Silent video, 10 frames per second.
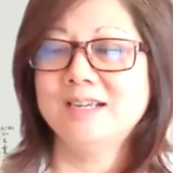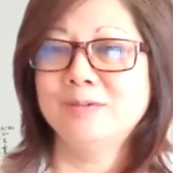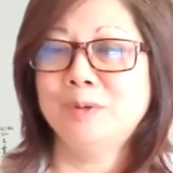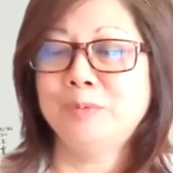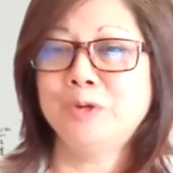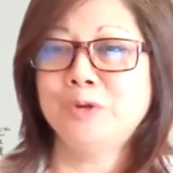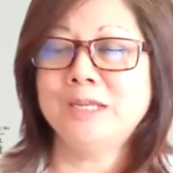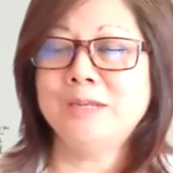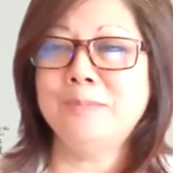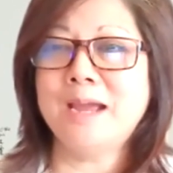where we're going
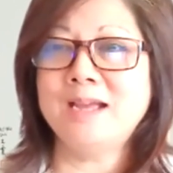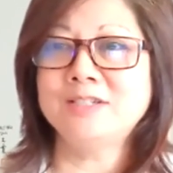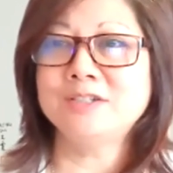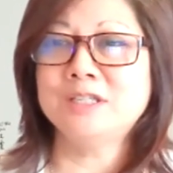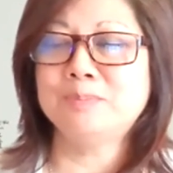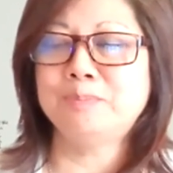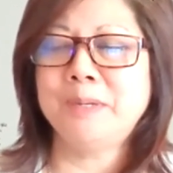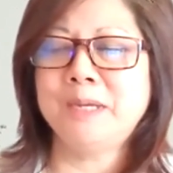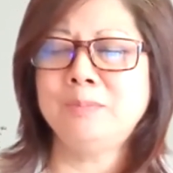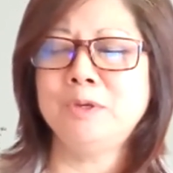to imagine this
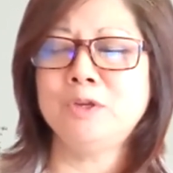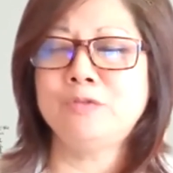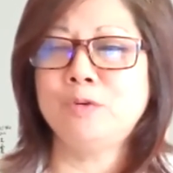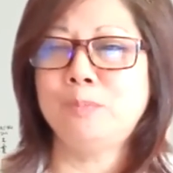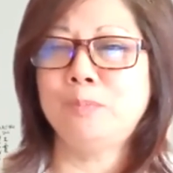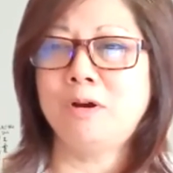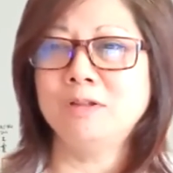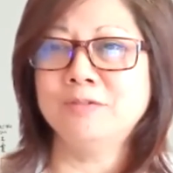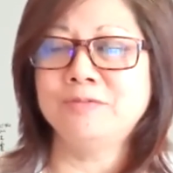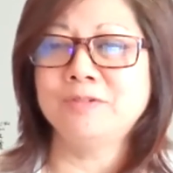big, beautiful
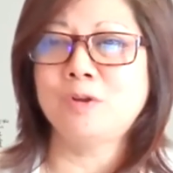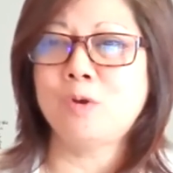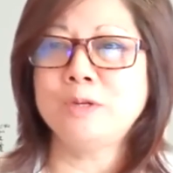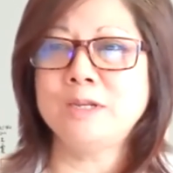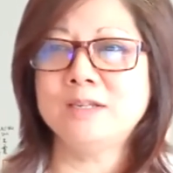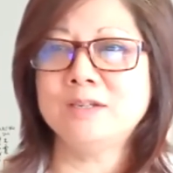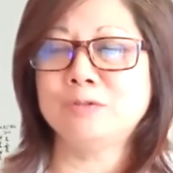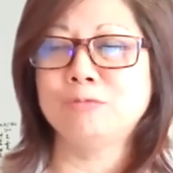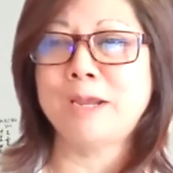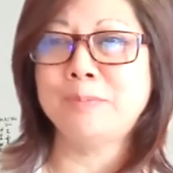ball of golden or
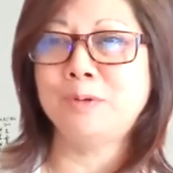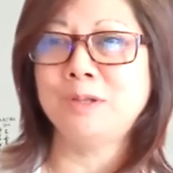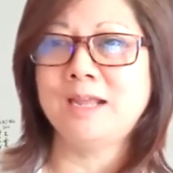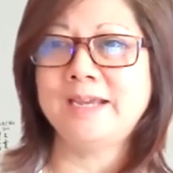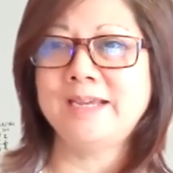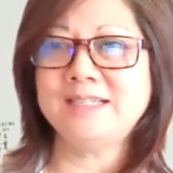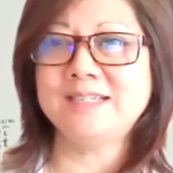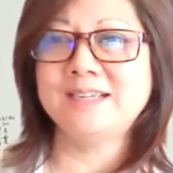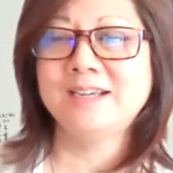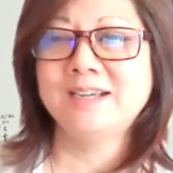rainbow light
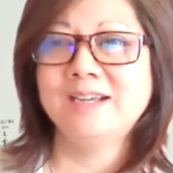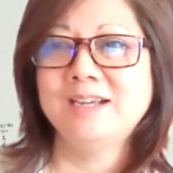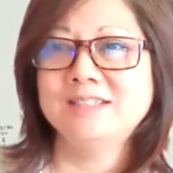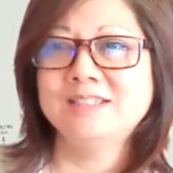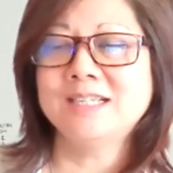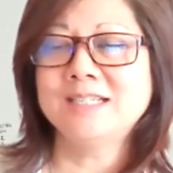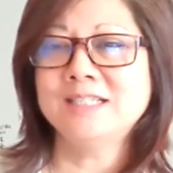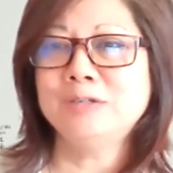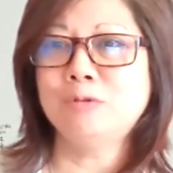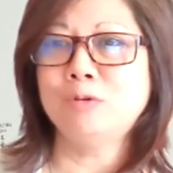
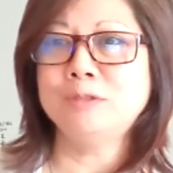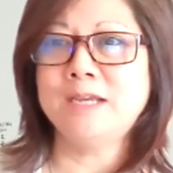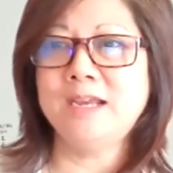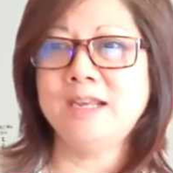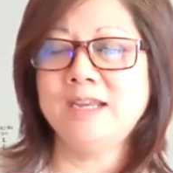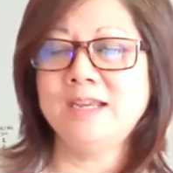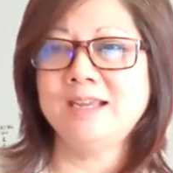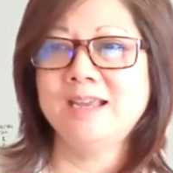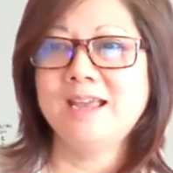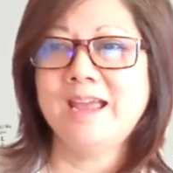gently rotating,
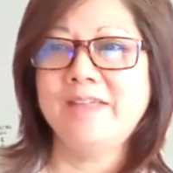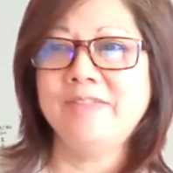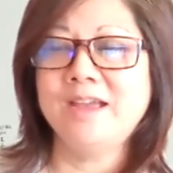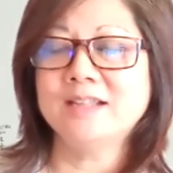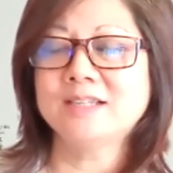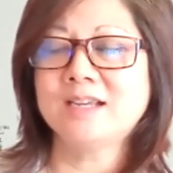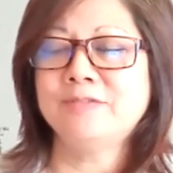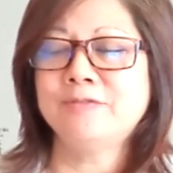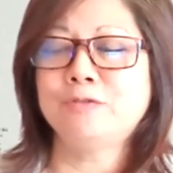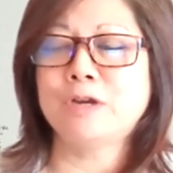and that's kind
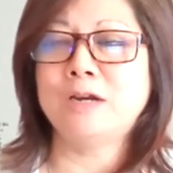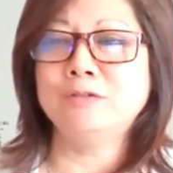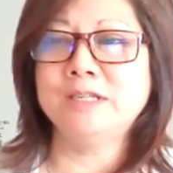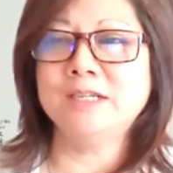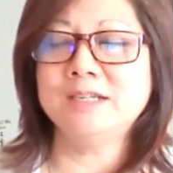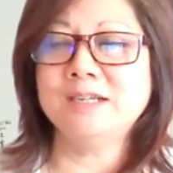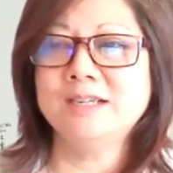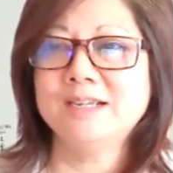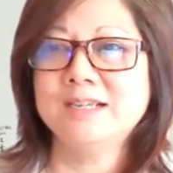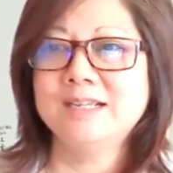of grounding,
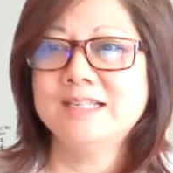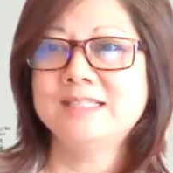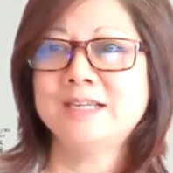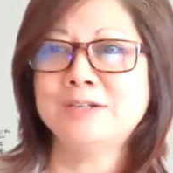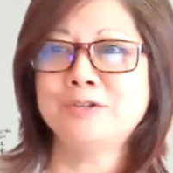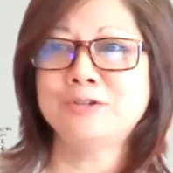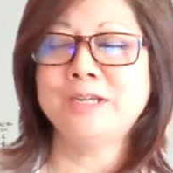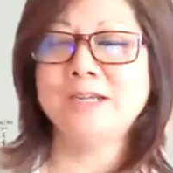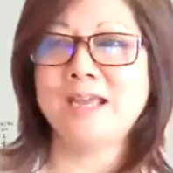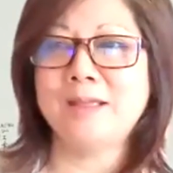
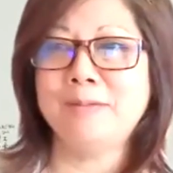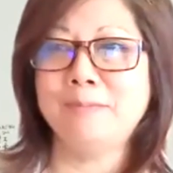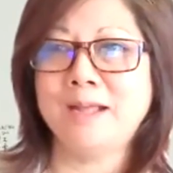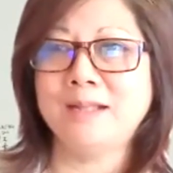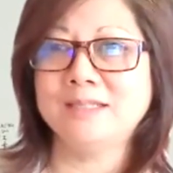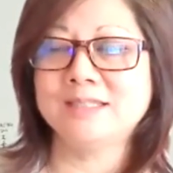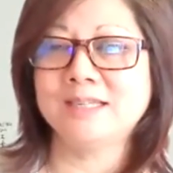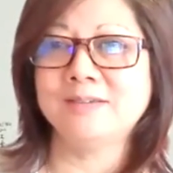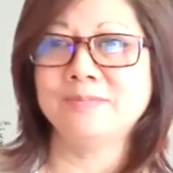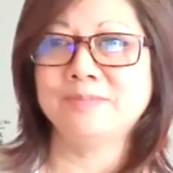centering, and balancing.